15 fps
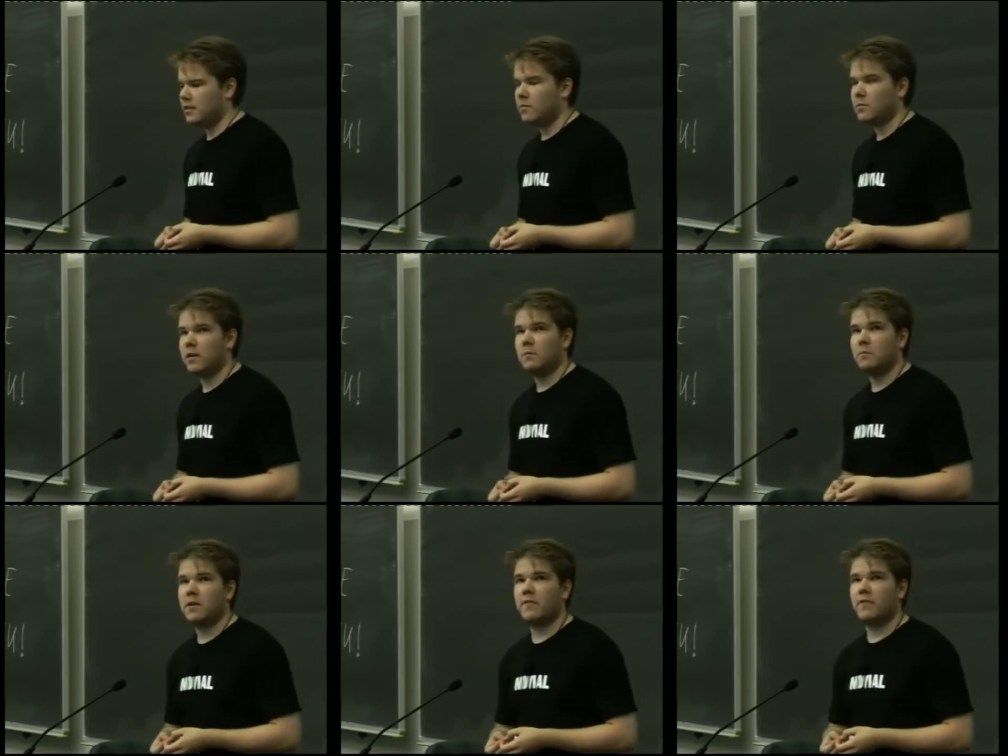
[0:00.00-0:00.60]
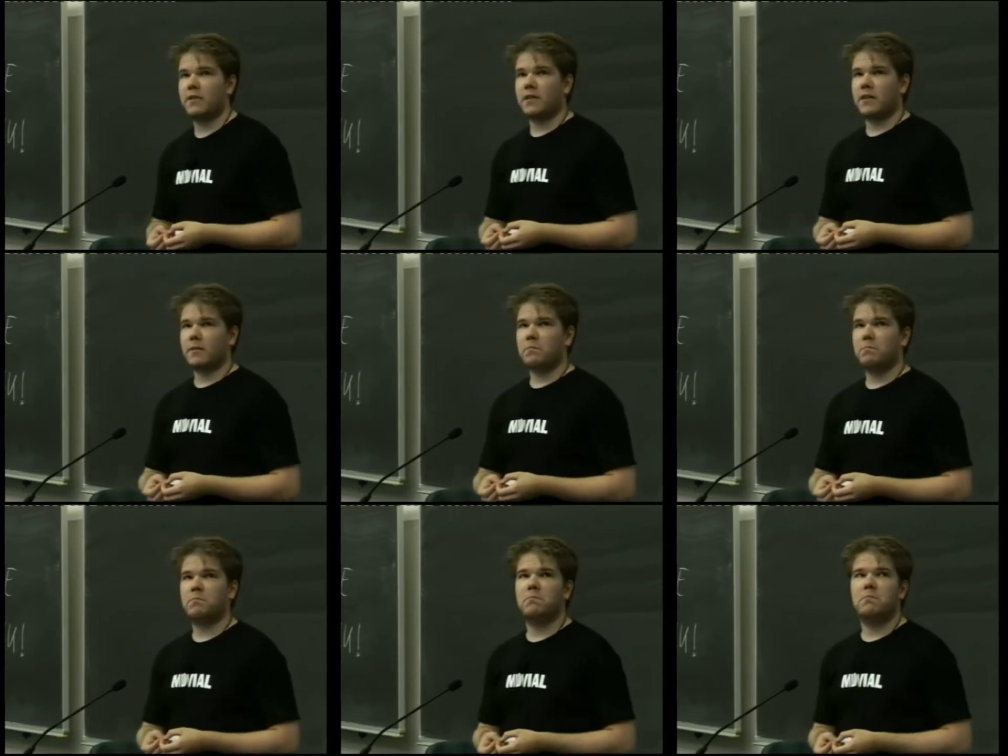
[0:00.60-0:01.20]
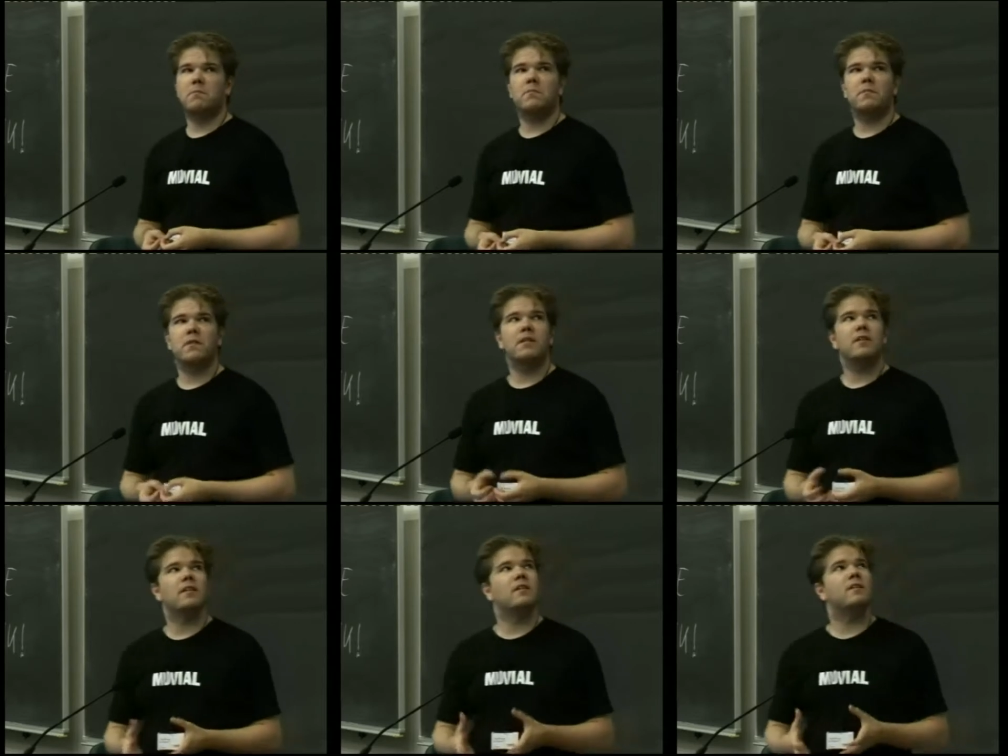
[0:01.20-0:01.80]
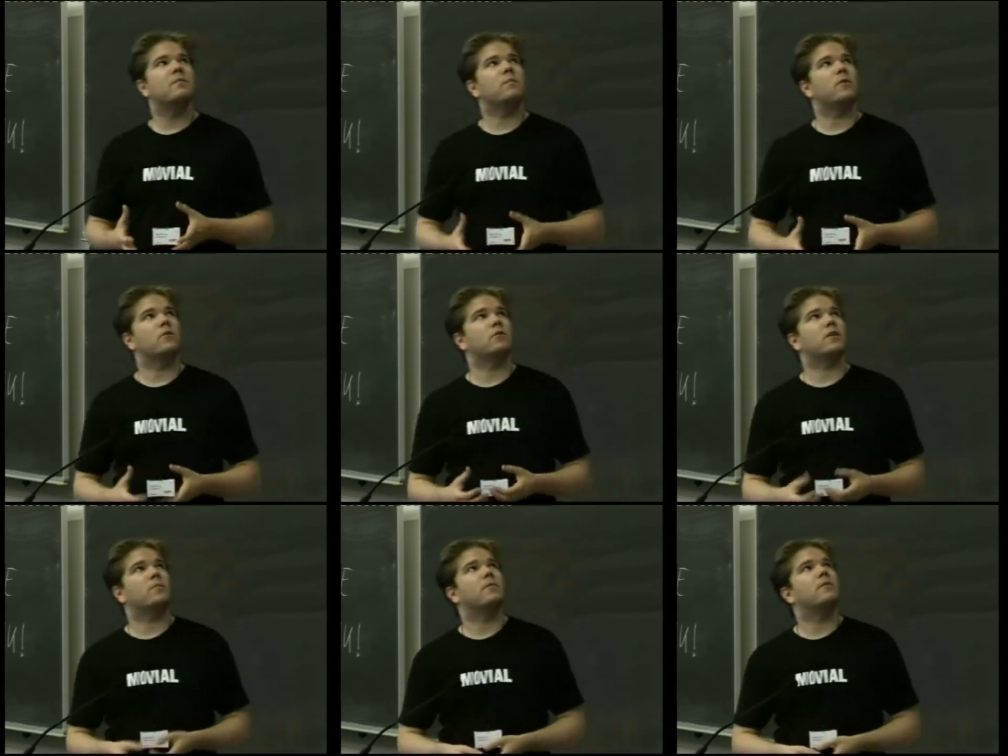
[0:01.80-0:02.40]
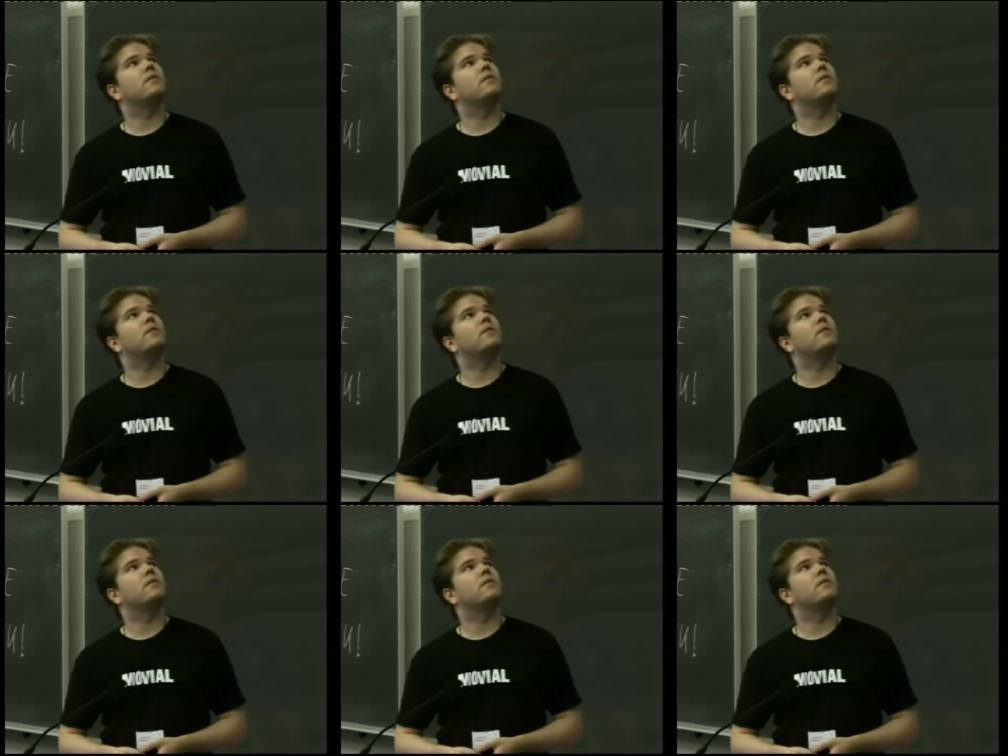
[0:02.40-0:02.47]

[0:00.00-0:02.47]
well, everything blows up.